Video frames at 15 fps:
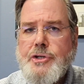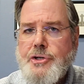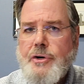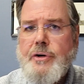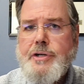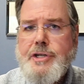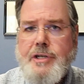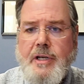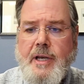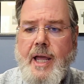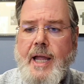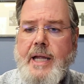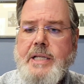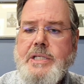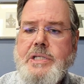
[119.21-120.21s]
church
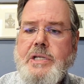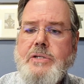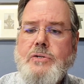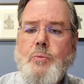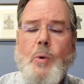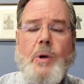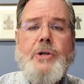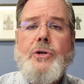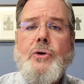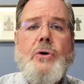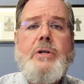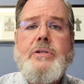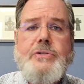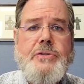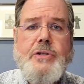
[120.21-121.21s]
today and says, What
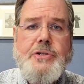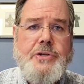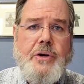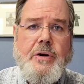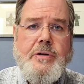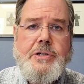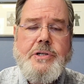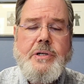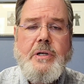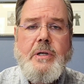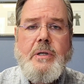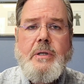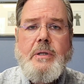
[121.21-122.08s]
good is the church?